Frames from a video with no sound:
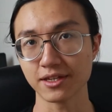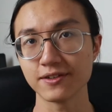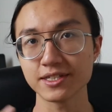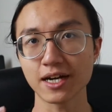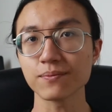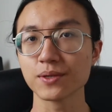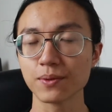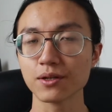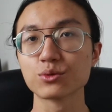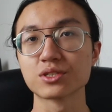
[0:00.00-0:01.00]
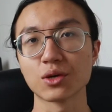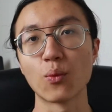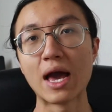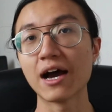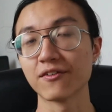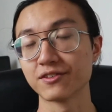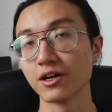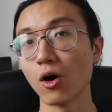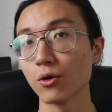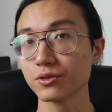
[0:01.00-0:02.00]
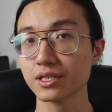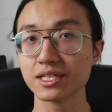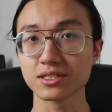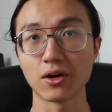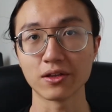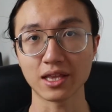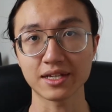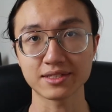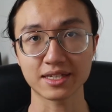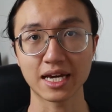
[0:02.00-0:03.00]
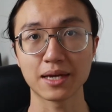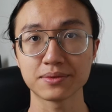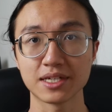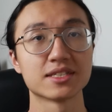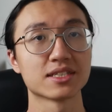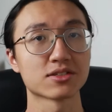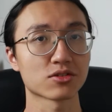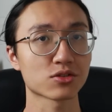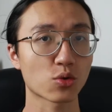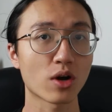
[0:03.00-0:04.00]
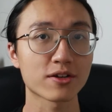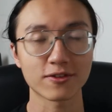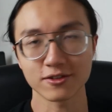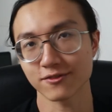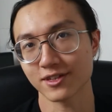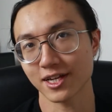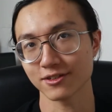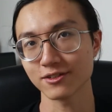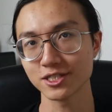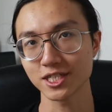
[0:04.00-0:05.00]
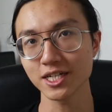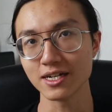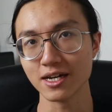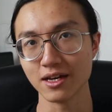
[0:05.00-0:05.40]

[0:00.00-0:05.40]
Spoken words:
Even young people who is aware of all these online scams and is also quite fond of technology.